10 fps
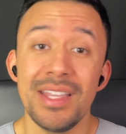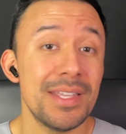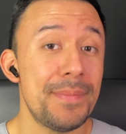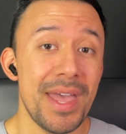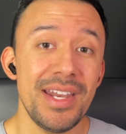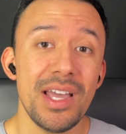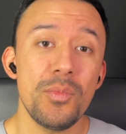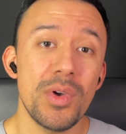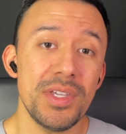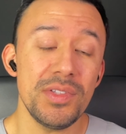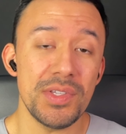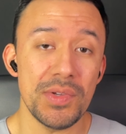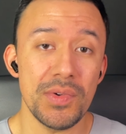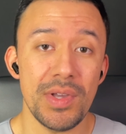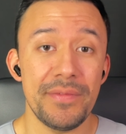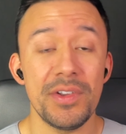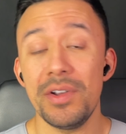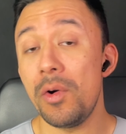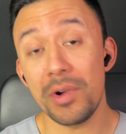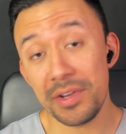Depending on what you do, if your
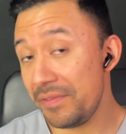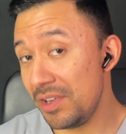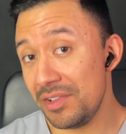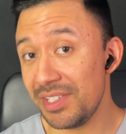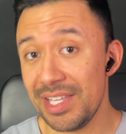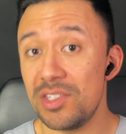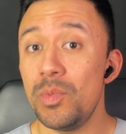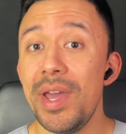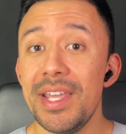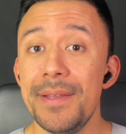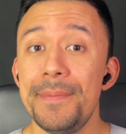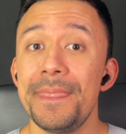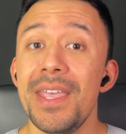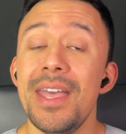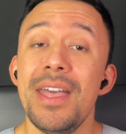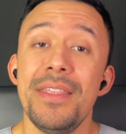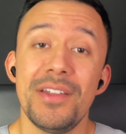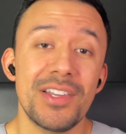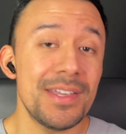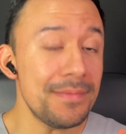ears get sweaty,
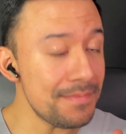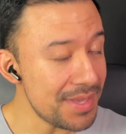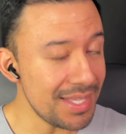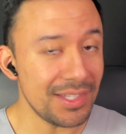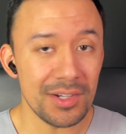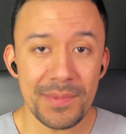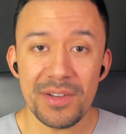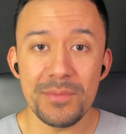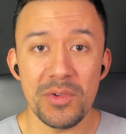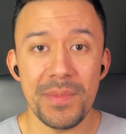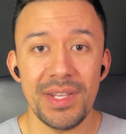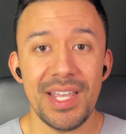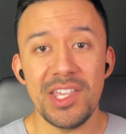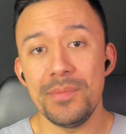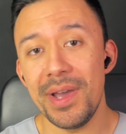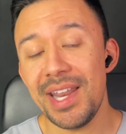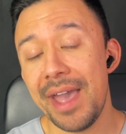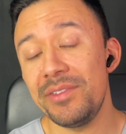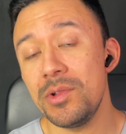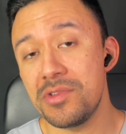there can be a little bit of movement and you might
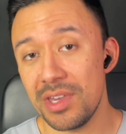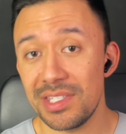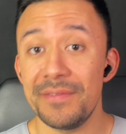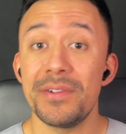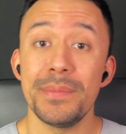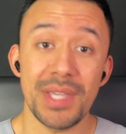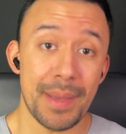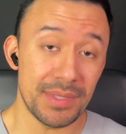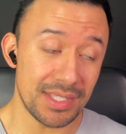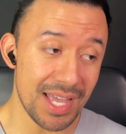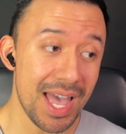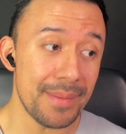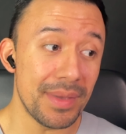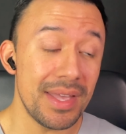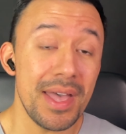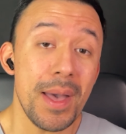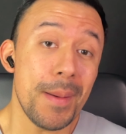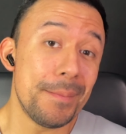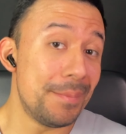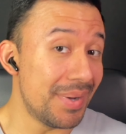have to adjust them from time to time.
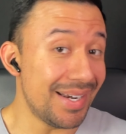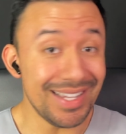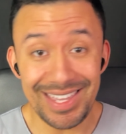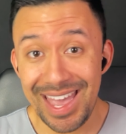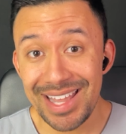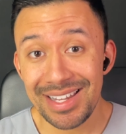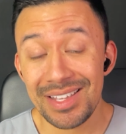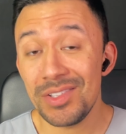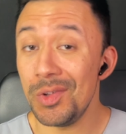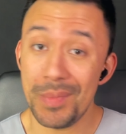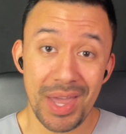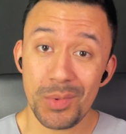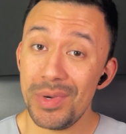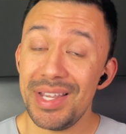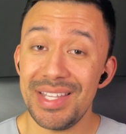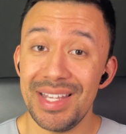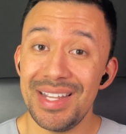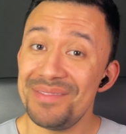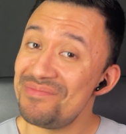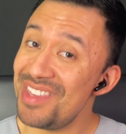But again, no matter what I did,
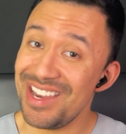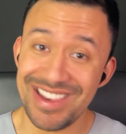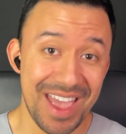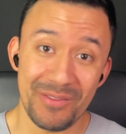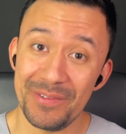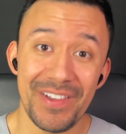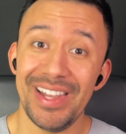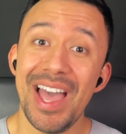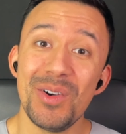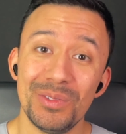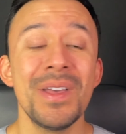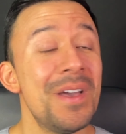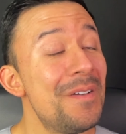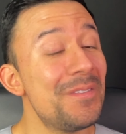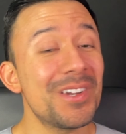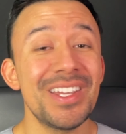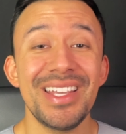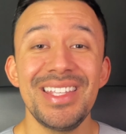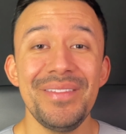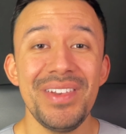they never fell out. For
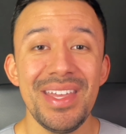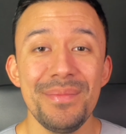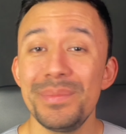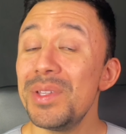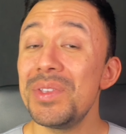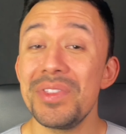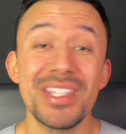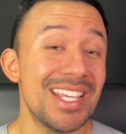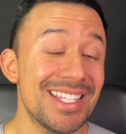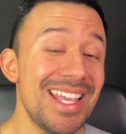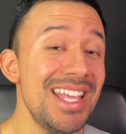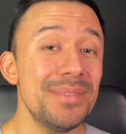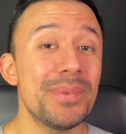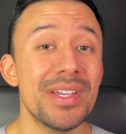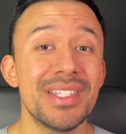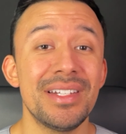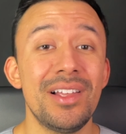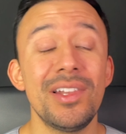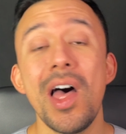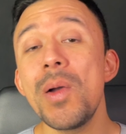connectivity, Bluetooth 6 is present
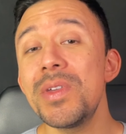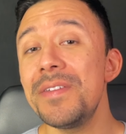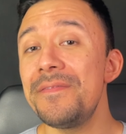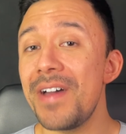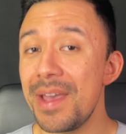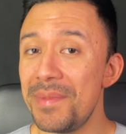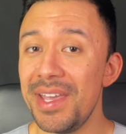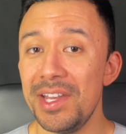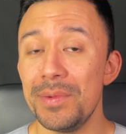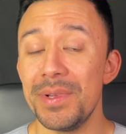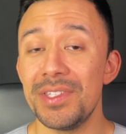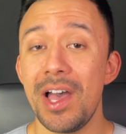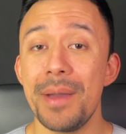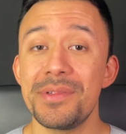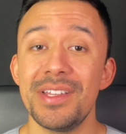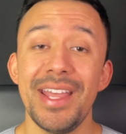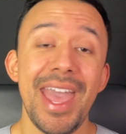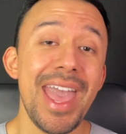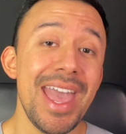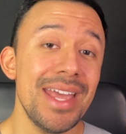along with the Find My Earbuds option
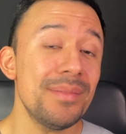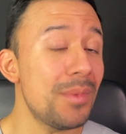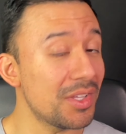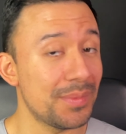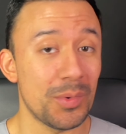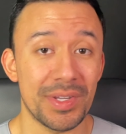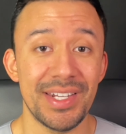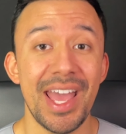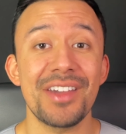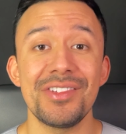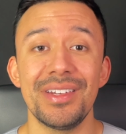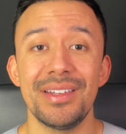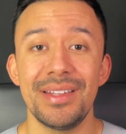and multi-point connection.